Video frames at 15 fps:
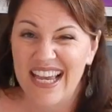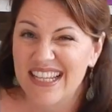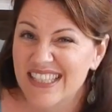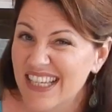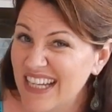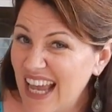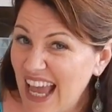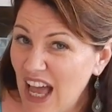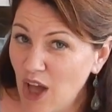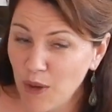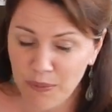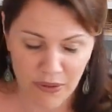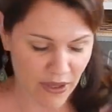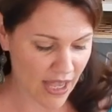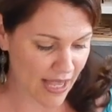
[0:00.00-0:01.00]
it's going to
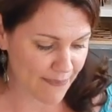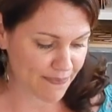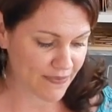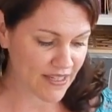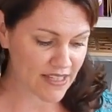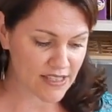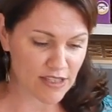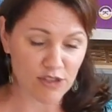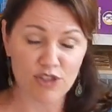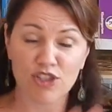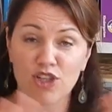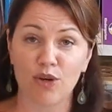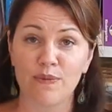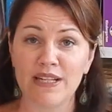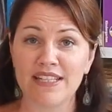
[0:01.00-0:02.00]
help because there's
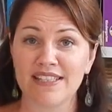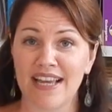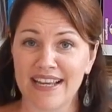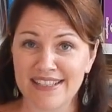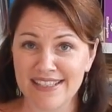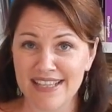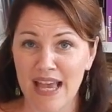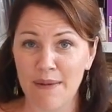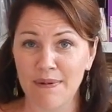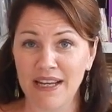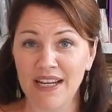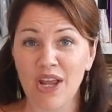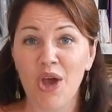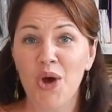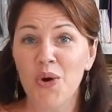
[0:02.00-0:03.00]
so many sciences
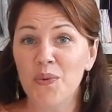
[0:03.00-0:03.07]
happening.